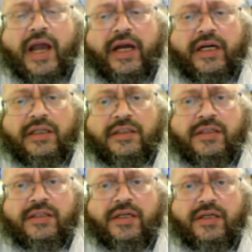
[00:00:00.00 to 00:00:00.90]

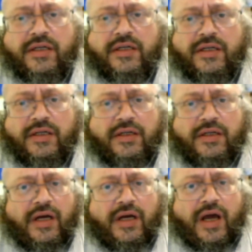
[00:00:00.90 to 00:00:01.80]
and
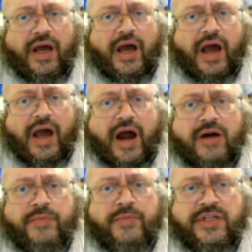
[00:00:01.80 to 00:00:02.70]
are busy
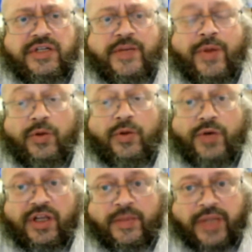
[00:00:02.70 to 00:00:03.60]
polluting the
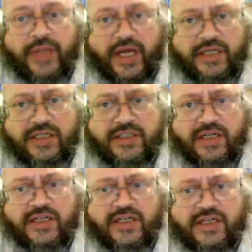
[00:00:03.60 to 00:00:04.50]
place and
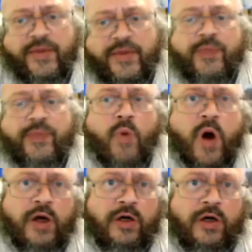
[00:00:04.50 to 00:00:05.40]
damming up the
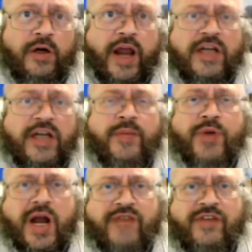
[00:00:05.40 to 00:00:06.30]
water and
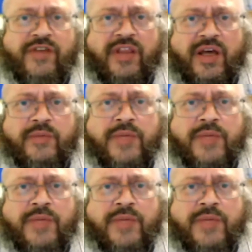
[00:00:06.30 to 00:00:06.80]
depriving them